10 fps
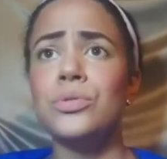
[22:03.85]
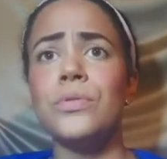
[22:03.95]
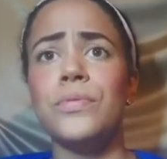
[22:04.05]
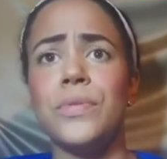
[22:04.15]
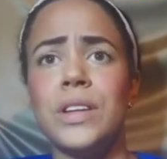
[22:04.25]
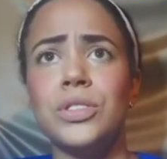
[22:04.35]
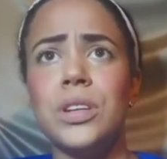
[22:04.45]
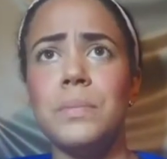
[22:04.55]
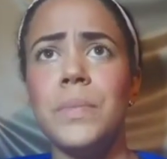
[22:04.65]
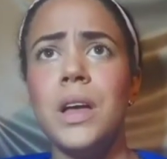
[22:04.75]
True
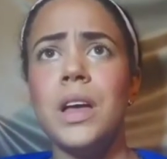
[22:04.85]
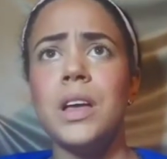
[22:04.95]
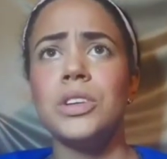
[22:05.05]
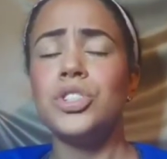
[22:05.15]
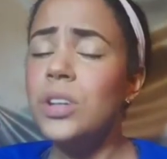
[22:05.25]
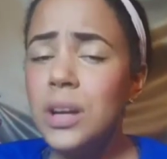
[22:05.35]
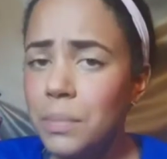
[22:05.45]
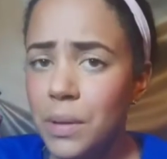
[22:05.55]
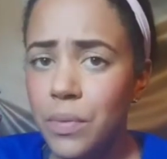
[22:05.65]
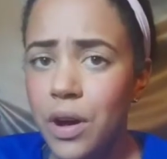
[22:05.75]
friendship
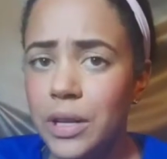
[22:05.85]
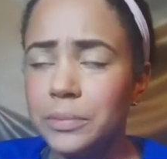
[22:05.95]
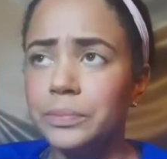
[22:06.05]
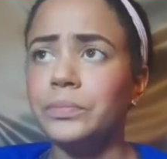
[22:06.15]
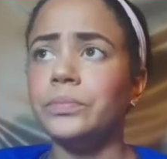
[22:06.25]
shouldn't be bought.